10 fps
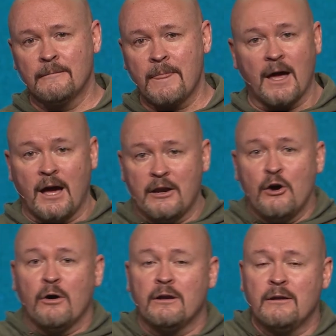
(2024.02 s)
I
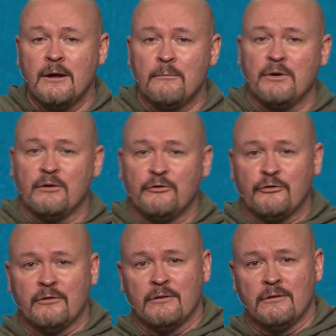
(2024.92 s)
know it
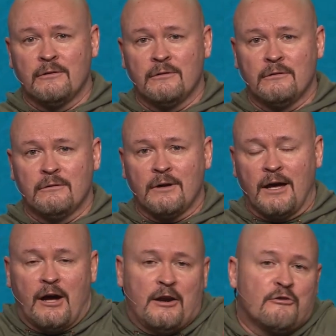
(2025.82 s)
because
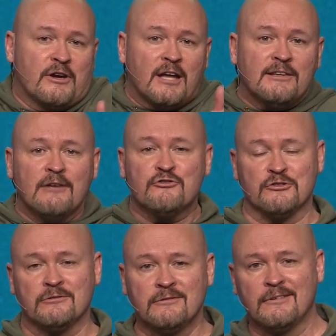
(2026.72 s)
I know that God loves
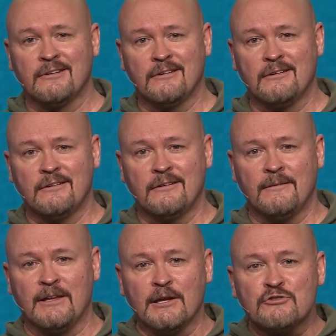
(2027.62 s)
you.
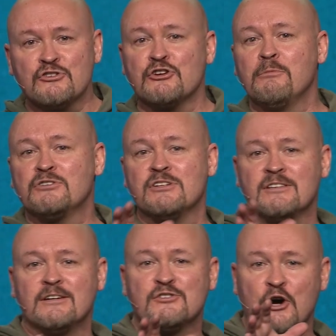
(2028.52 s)
He loves you so much, he
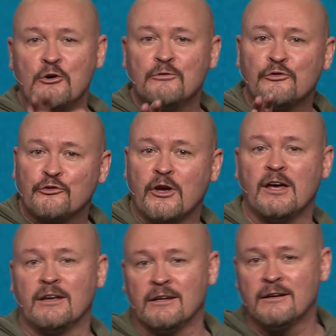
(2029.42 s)
sent his own
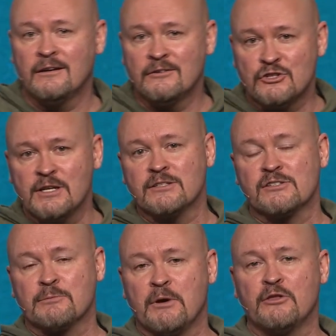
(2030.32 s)
son, Jesus,
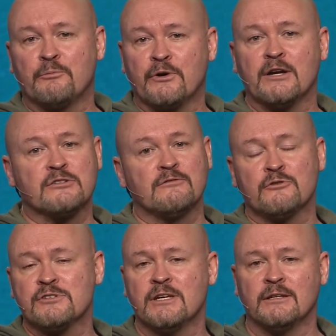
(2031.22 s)
to pay the price of your
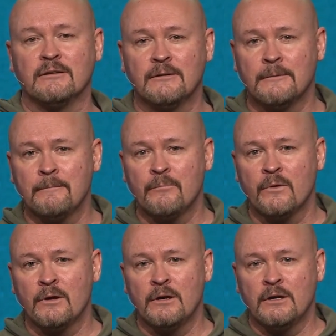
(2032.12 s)
sin.
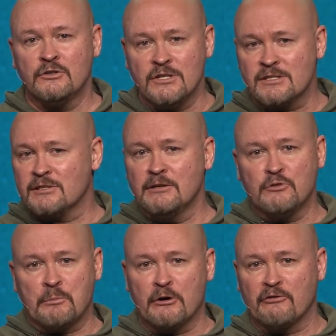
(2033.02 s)
Jesus lived a
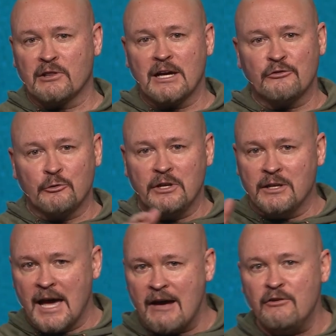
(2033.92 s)
perfect life, so he didn't
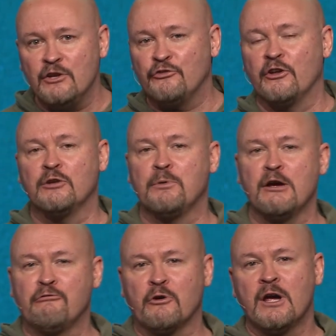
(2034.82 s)
have any sin to pay
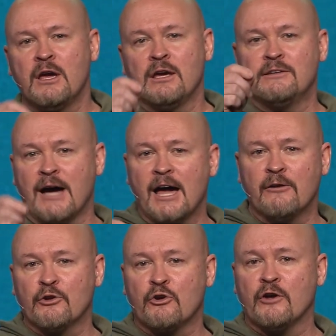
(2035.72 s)
for. He died
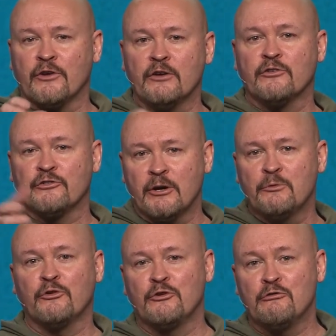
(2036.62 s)
on the cross as a
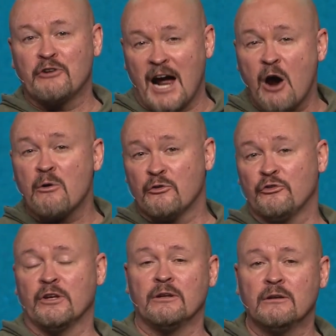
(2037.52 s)
substitute for our
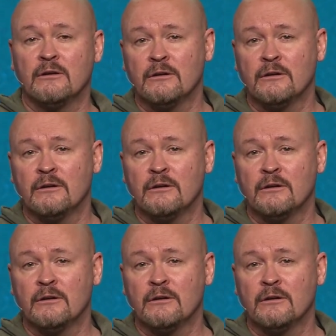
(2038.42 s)
sin.